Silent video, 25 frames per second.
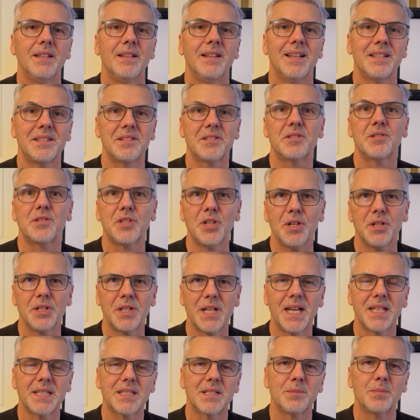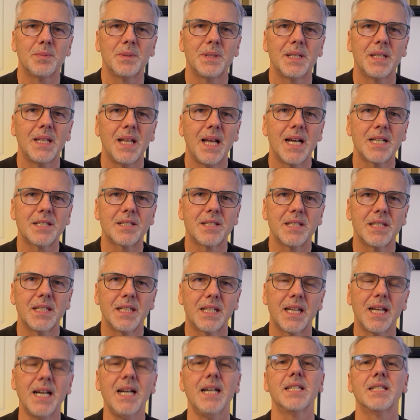that's turned out to be largely the
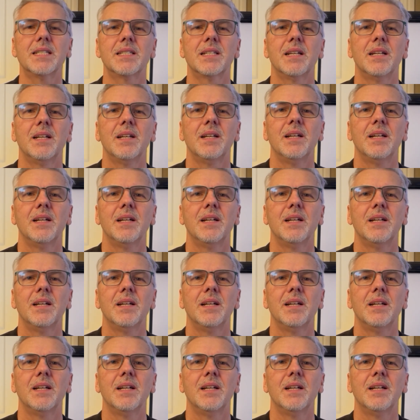case.